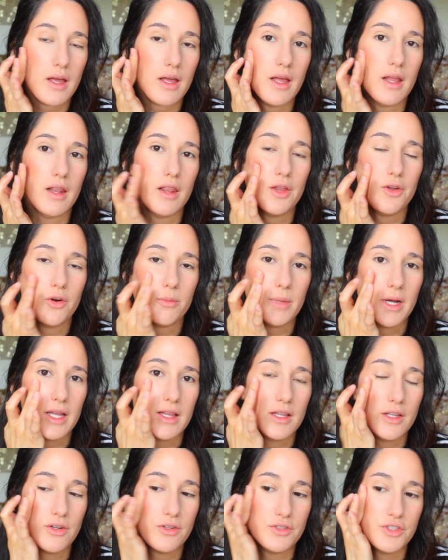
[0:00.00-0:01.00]
And little by
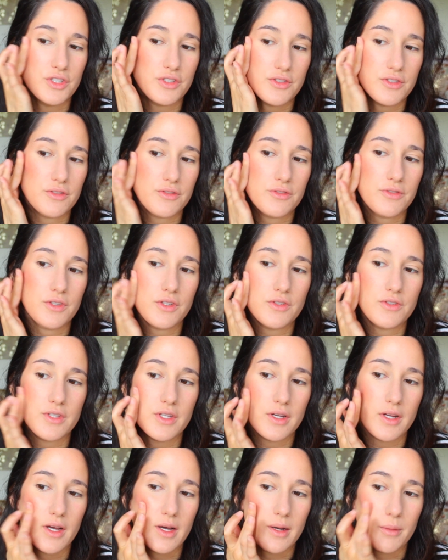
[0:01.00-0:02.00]
little, just diffuse
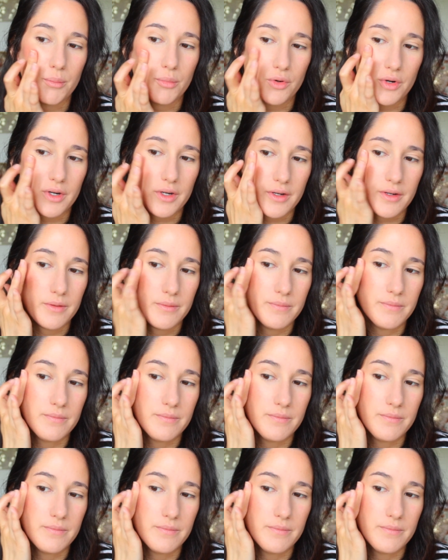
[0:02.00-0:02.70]
it upward.